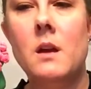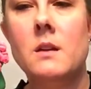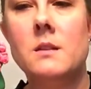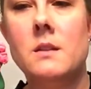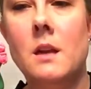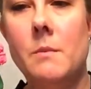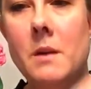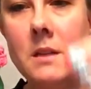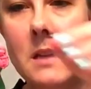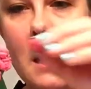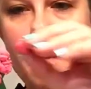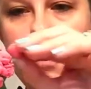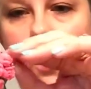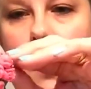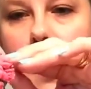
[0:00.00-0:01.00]
same
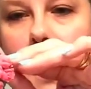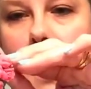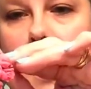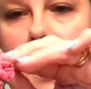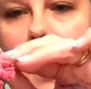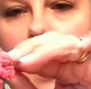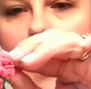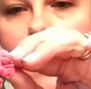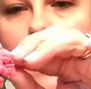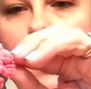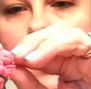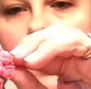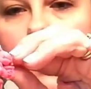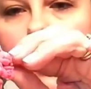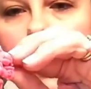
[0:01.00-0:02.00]
exact bouquet every
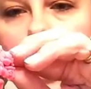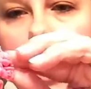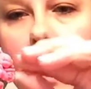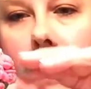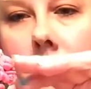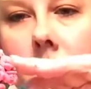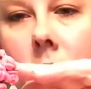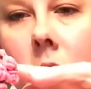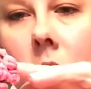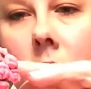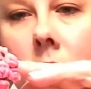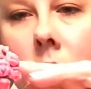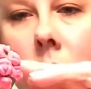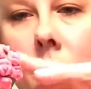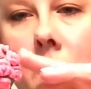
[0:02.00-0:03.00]
single time
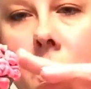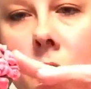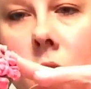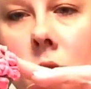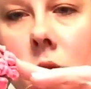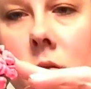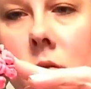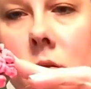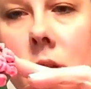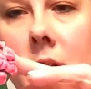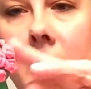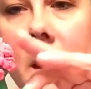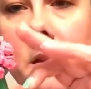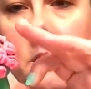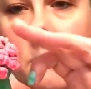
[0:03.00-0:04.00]
when you use
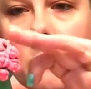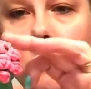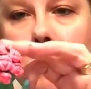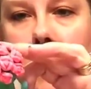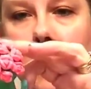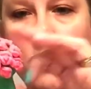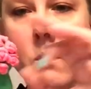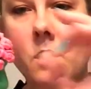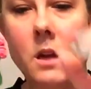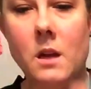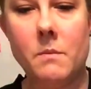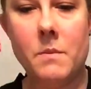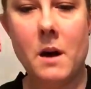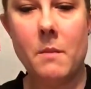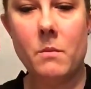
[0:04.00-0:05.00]
that My Little
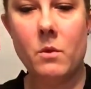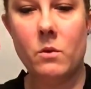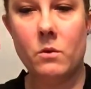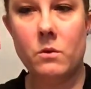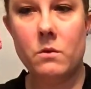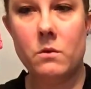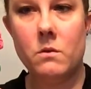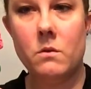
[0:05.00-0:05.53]
Cake Pop mold.